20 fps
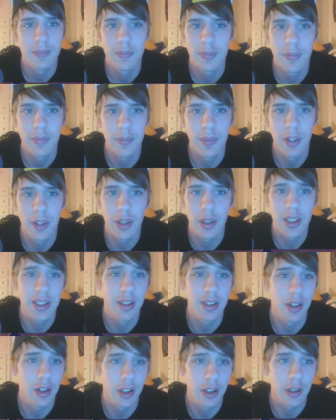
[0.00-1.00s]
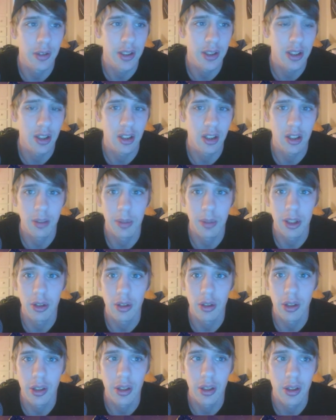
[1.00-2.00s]
In the right scenario, this card can be
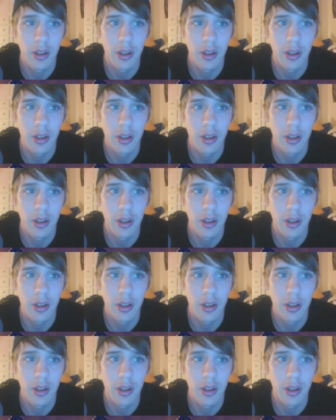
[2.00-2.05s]
great.